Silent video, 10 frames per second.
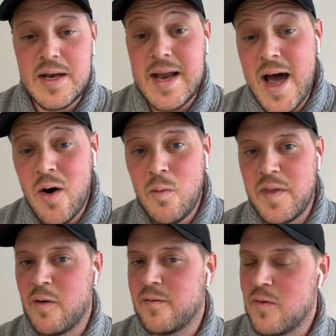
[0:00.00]
Now,
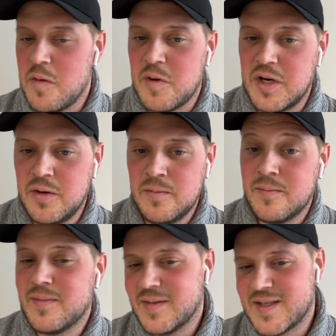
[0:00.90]
without further ado,
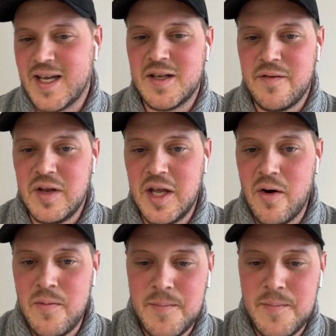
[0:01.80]
let's get to the video.